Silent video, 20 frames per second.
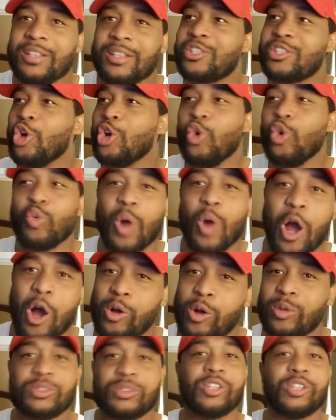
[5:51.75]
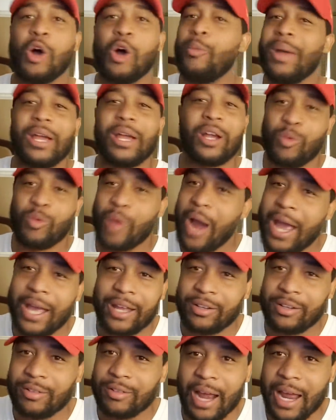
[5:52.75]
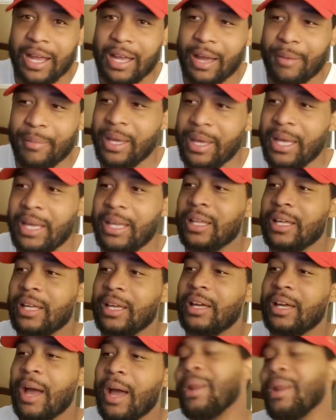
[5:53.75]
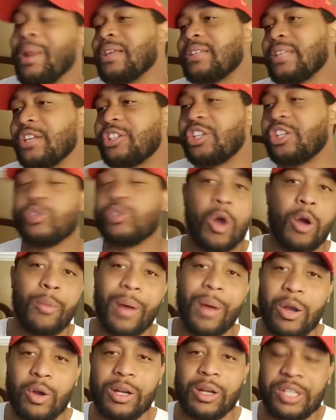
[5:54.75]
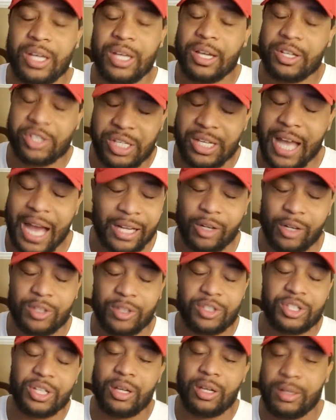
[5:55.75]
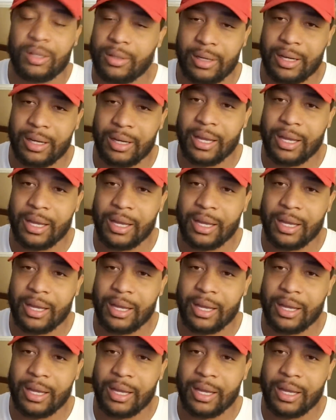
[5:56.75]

Two wrongs don't make a right, right? I mean, I'm not saying she's wrong by going to jail. She got to go to jail.